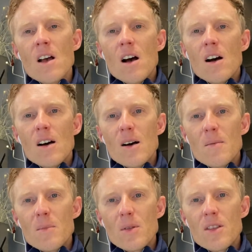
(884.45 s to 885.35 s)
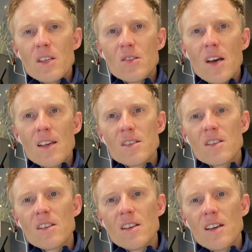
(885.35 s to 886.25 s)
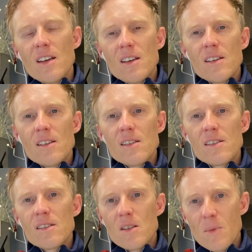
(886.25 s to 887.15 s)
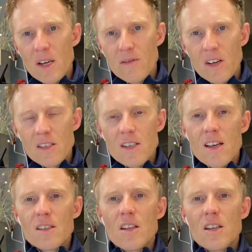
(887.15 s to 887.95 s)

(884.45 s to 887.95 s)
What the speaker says: But this test is the picket fence test,